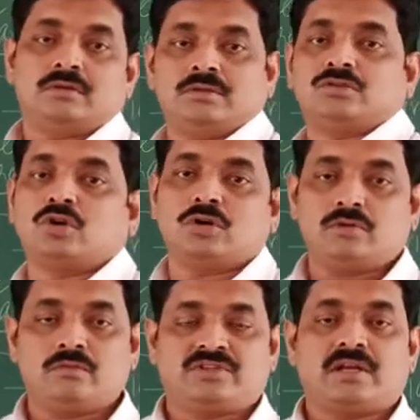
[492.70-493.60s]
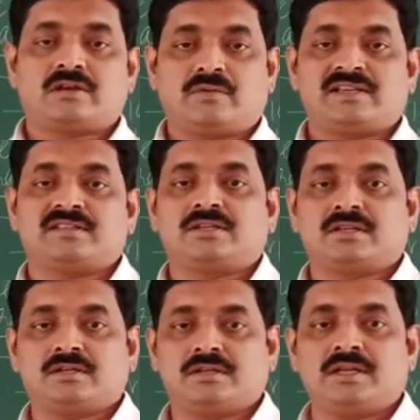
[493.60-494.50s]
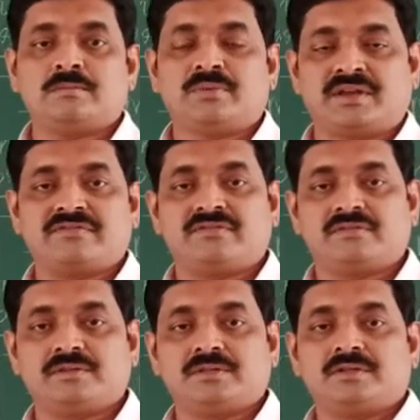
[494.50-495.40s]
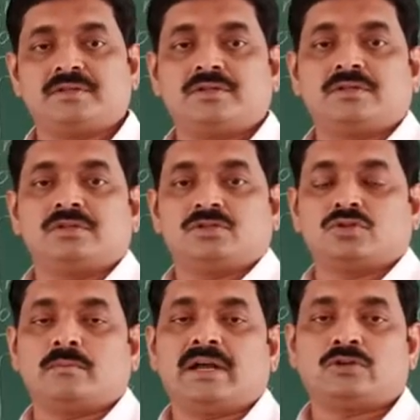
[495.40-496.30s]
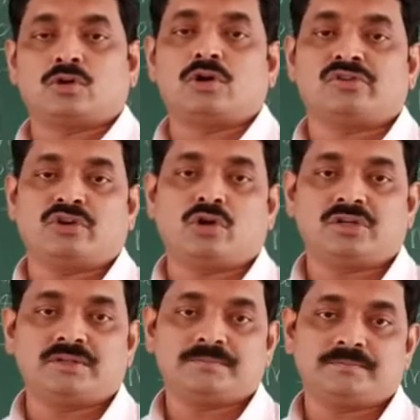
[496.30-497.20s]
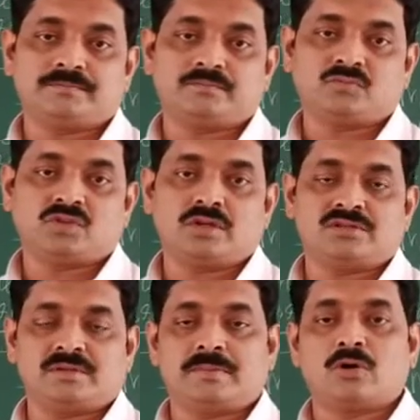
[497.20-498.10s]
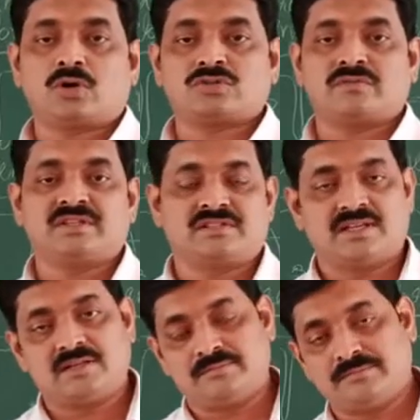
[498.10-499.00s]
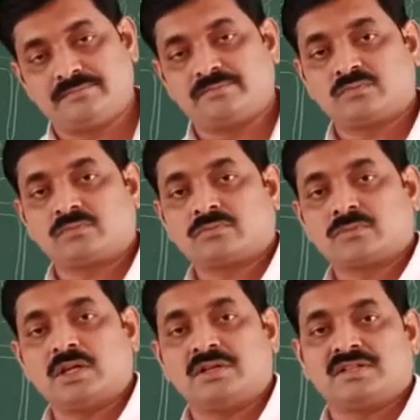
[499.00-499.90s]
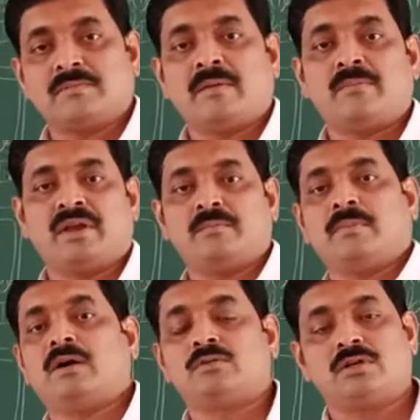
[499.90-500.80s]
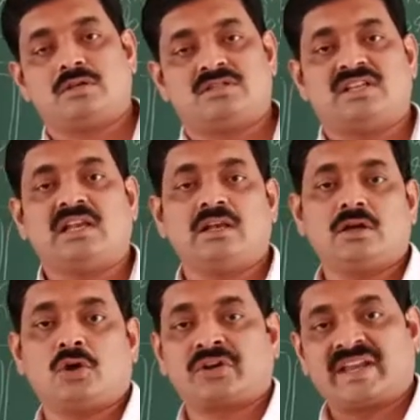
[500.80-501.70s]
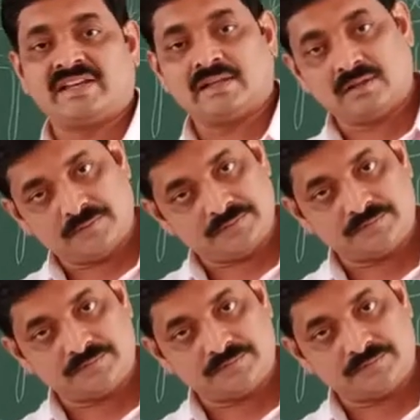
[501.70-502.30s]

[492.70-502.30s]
So we shall revise it in brief. So mitochondrion is the powerhouse of the cell. It is a membrane bound cell organelle.